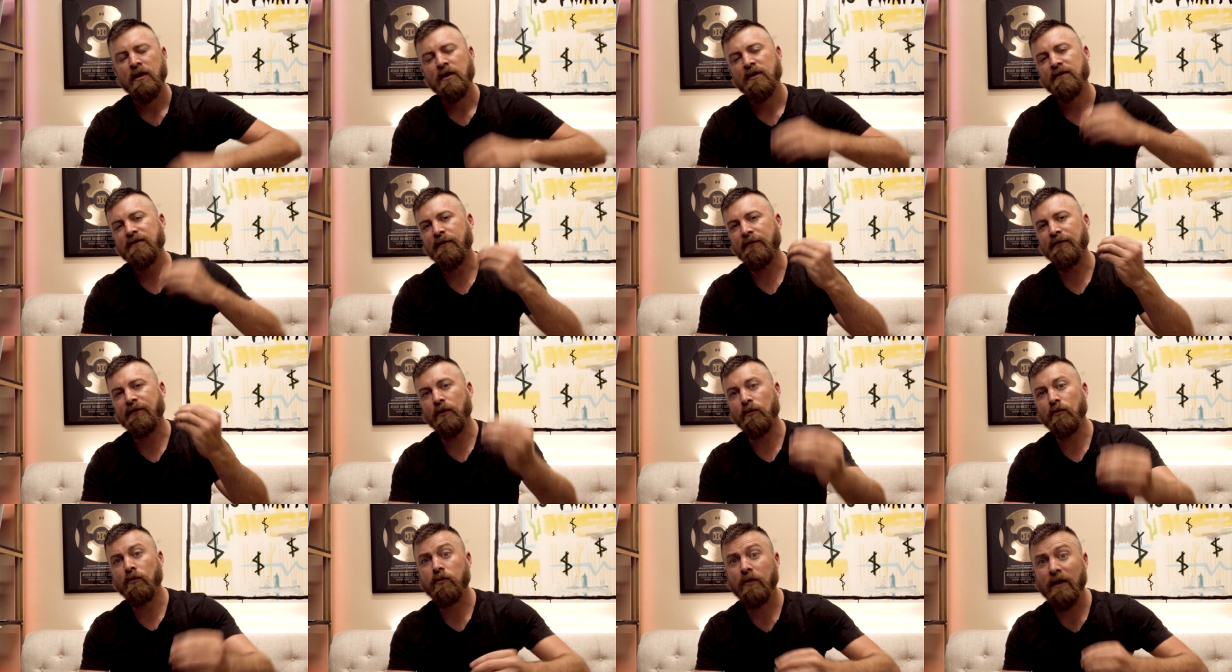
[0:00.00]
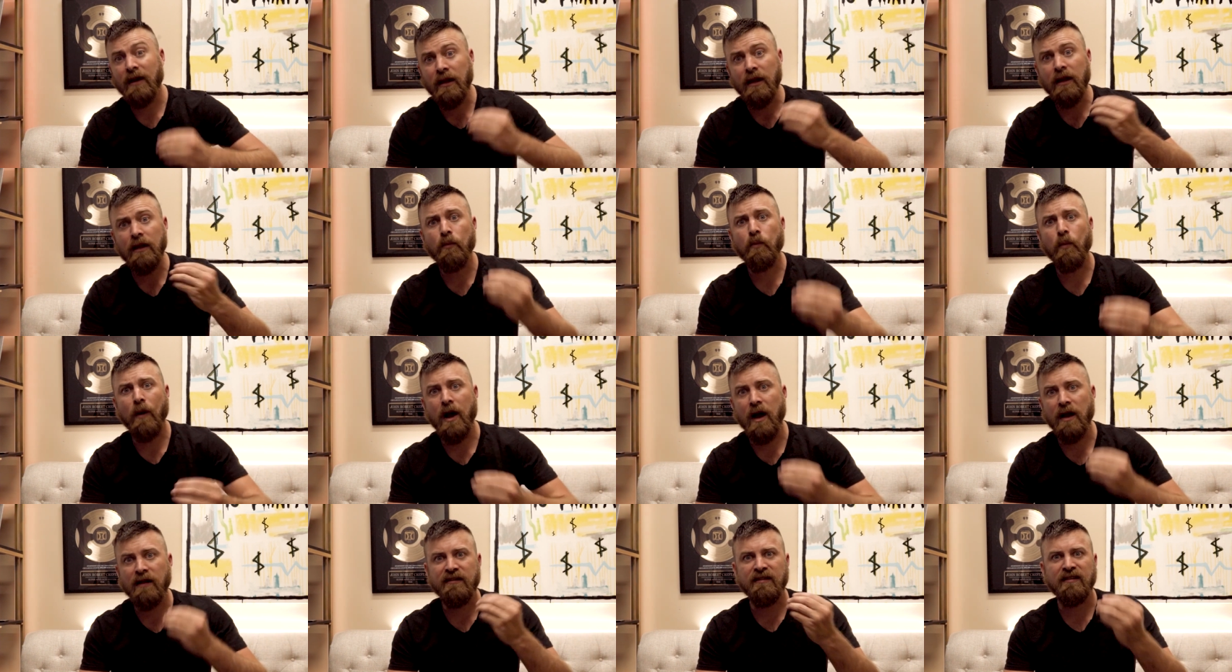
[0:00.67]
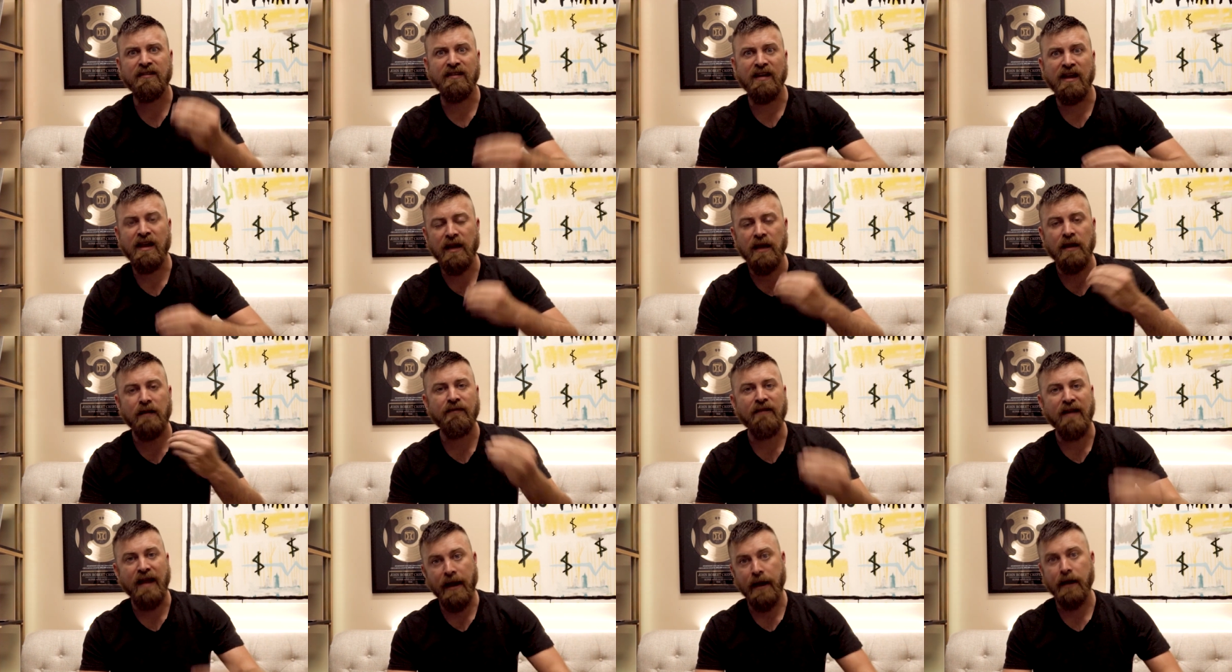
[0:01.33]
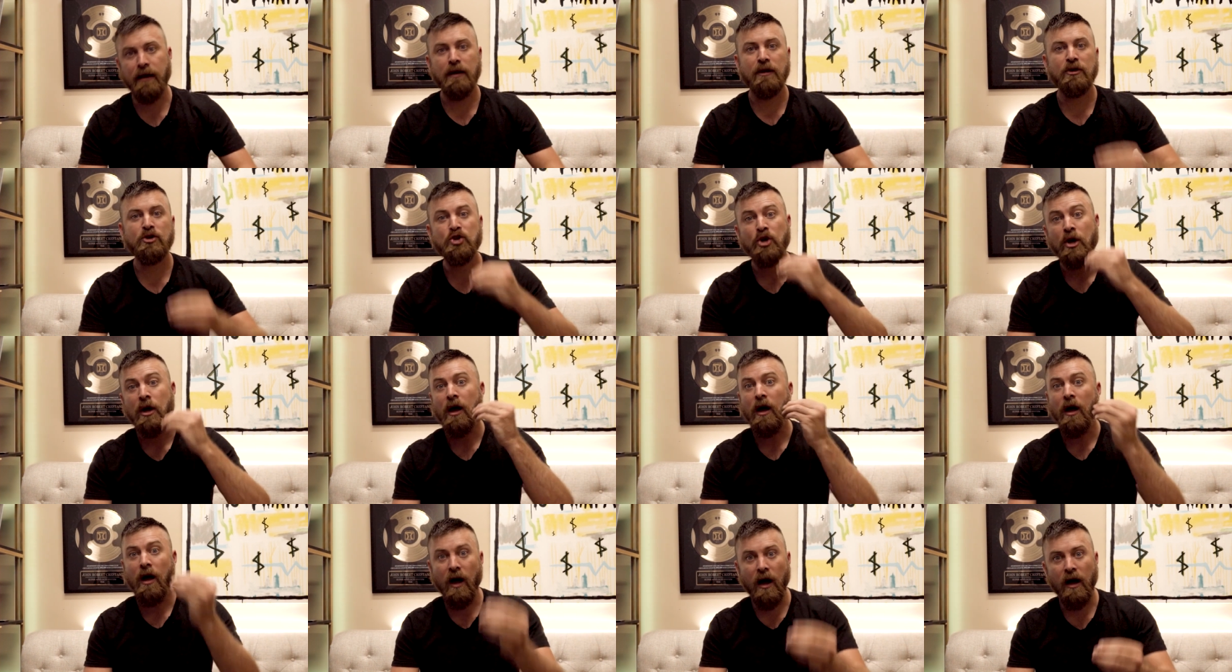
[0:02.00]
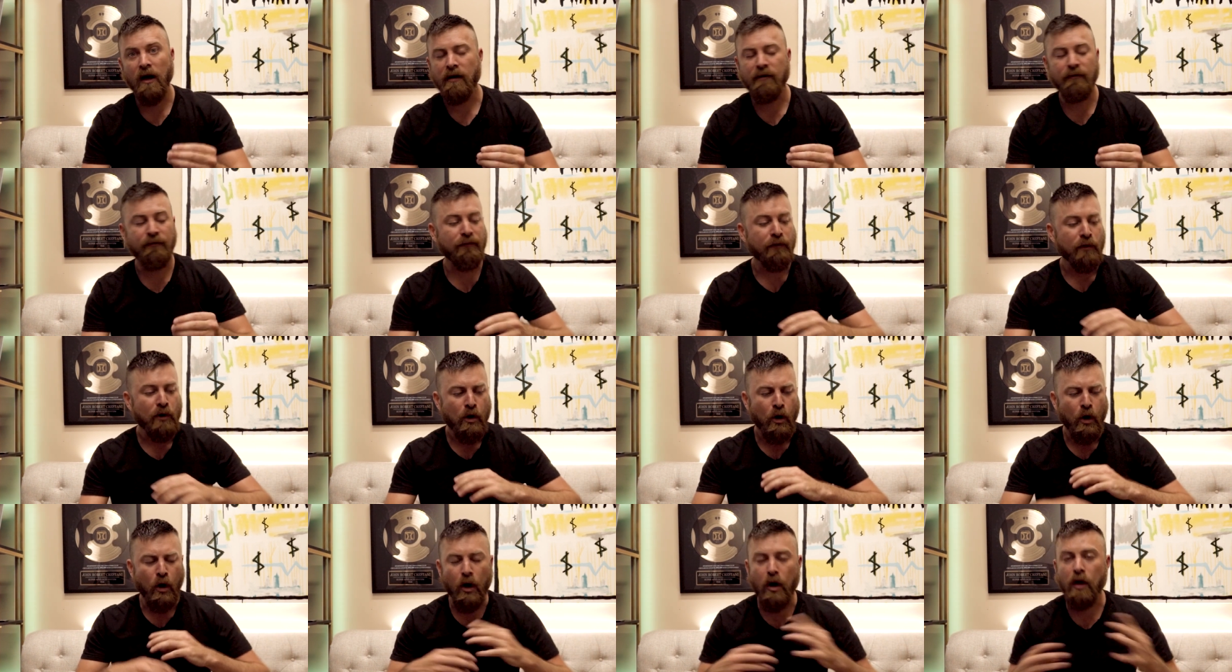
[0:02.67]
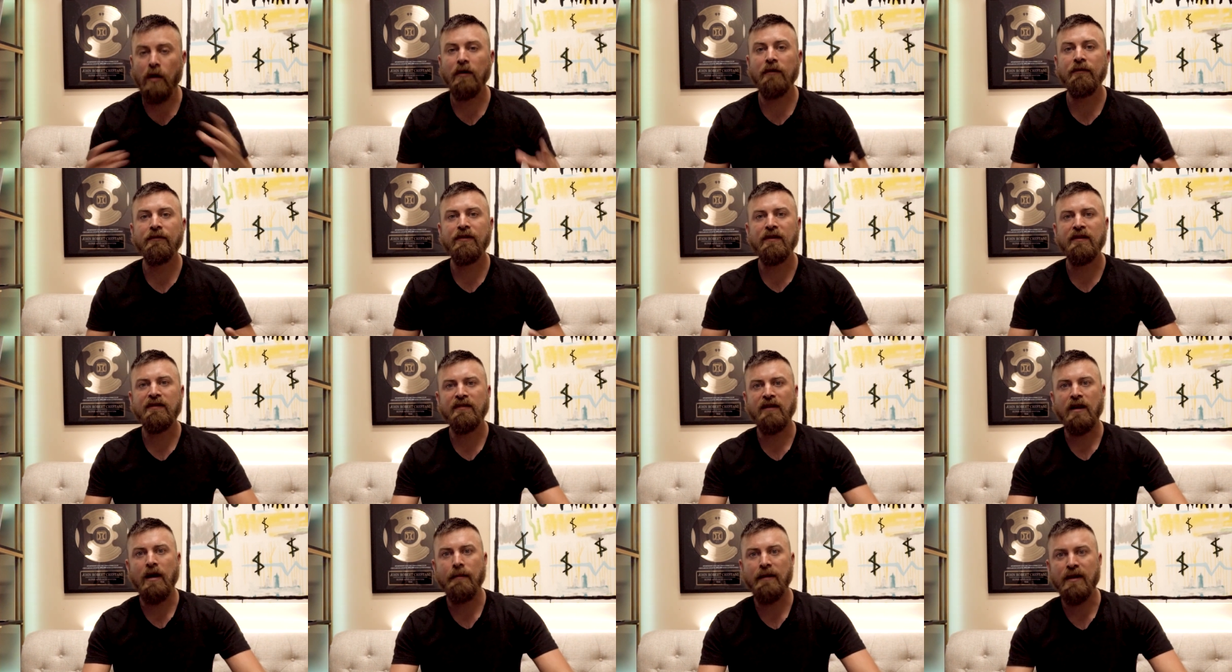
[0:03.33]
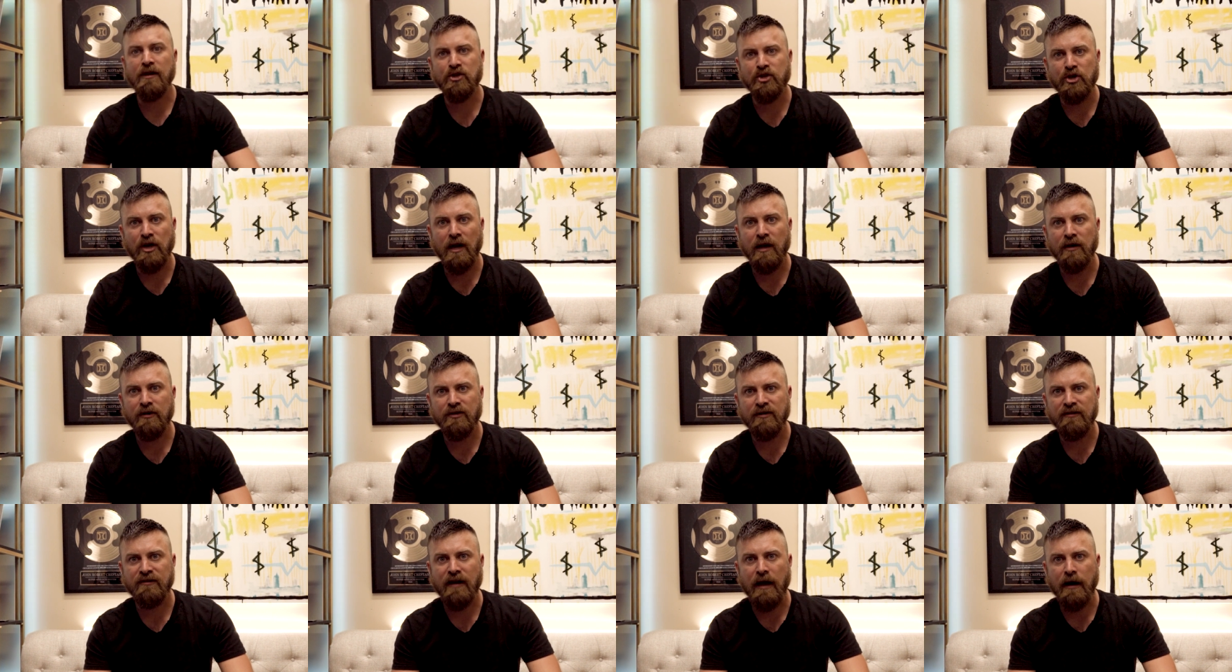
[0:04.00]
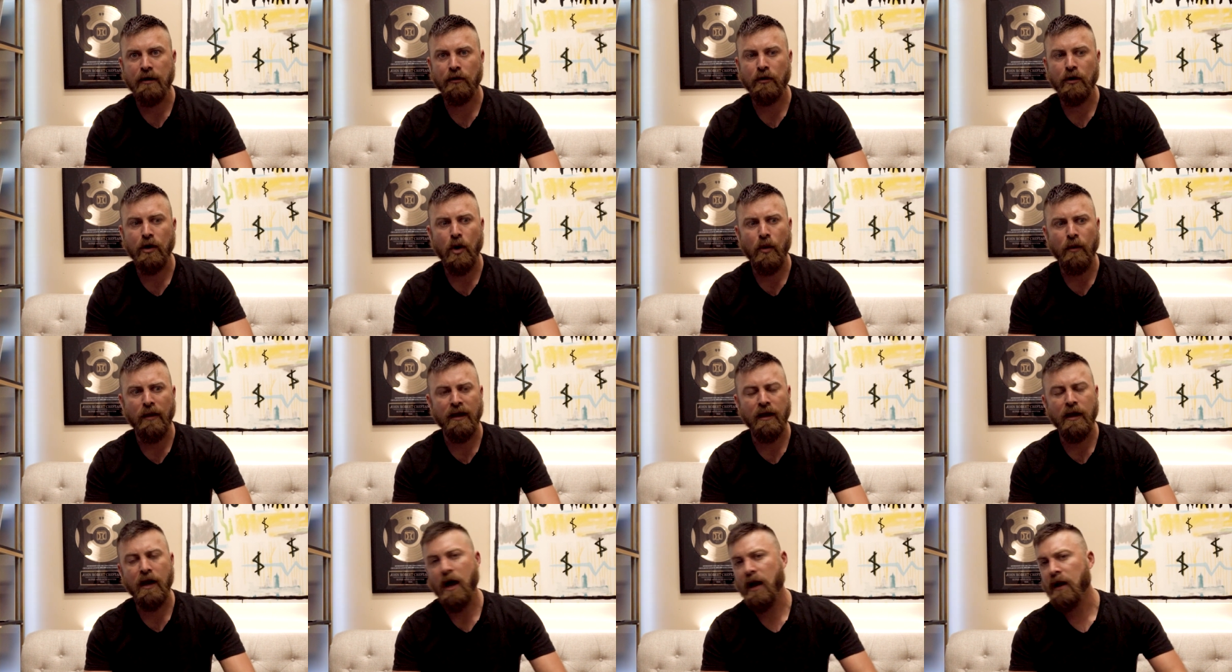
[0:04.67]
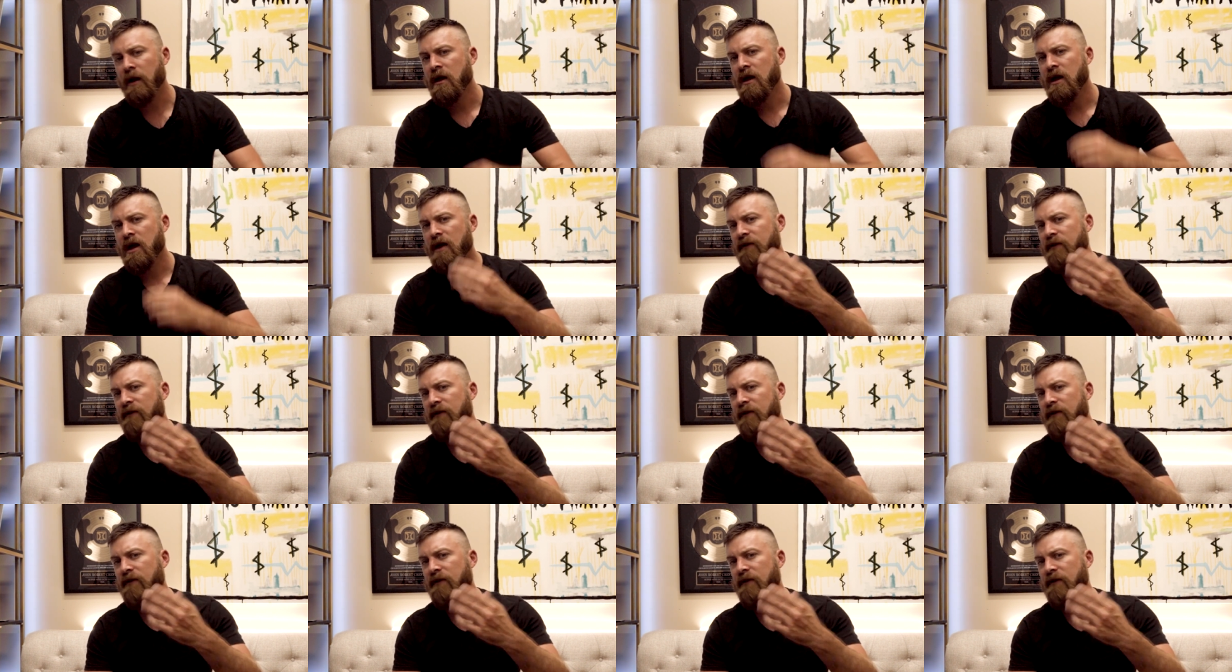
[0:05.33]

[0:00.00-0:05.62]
So if you really want to take advantage of all of these coming changes that are going on,